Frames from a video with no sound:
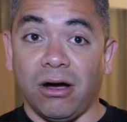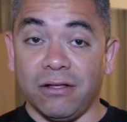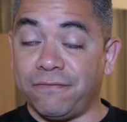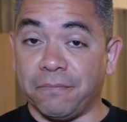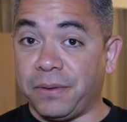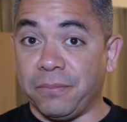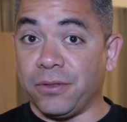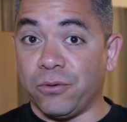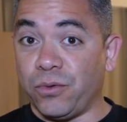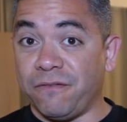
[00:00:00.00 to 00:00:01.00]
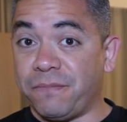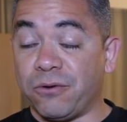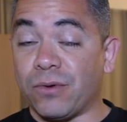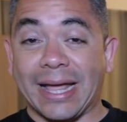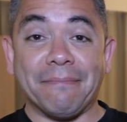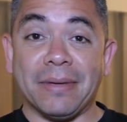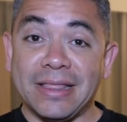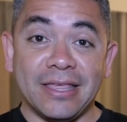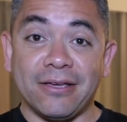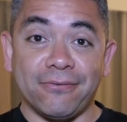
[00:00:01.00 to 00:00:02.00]
all of the people that we've been
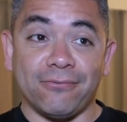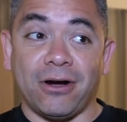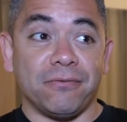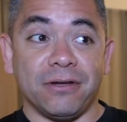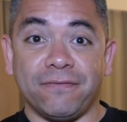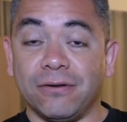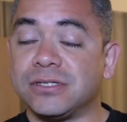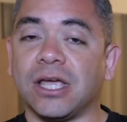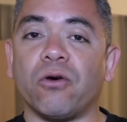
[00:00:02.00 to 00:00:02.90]
recommending Huawei phones,